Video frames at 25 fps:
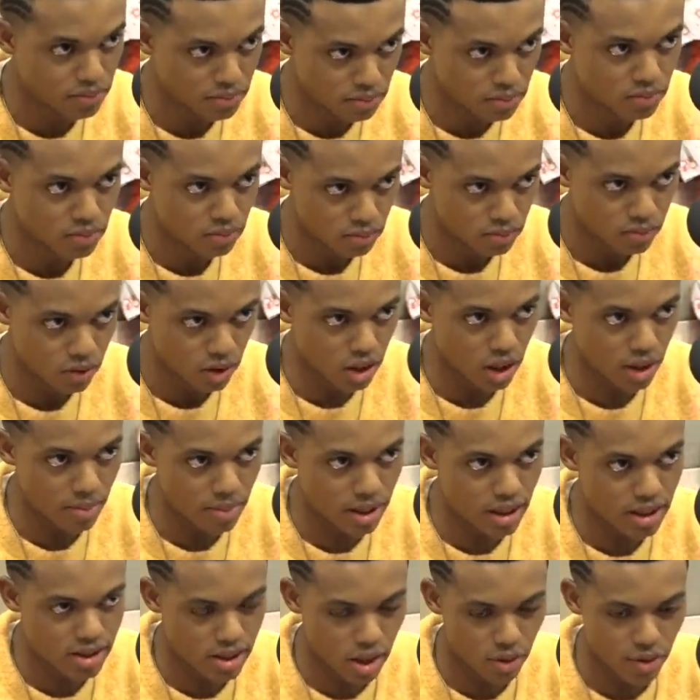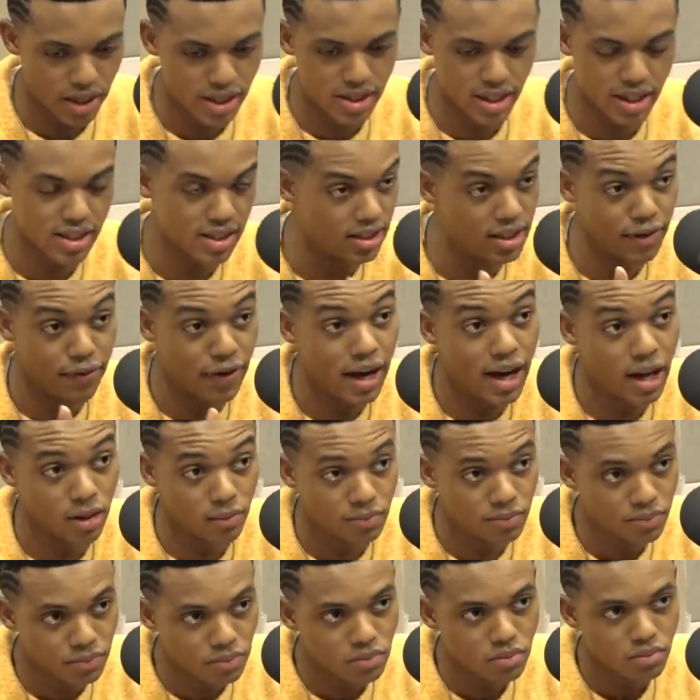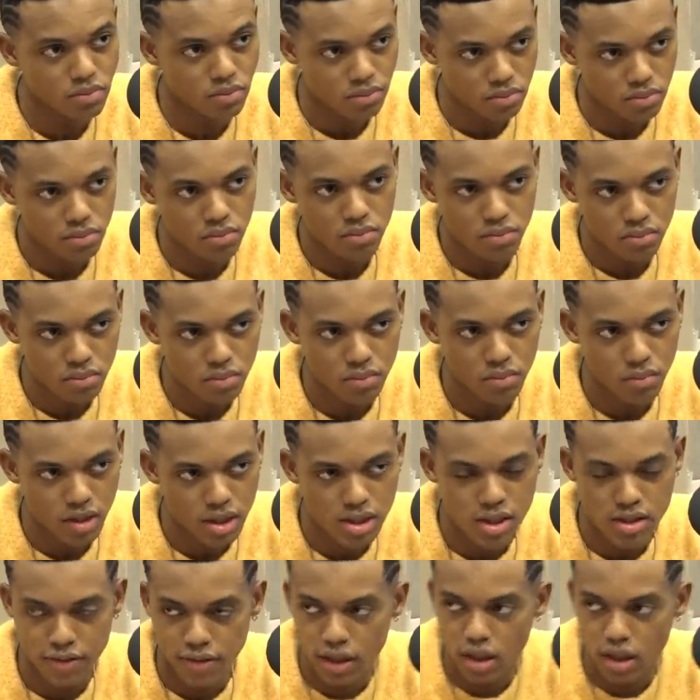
Mm-hmm. You know what I mean? So it's it's divine. What, what,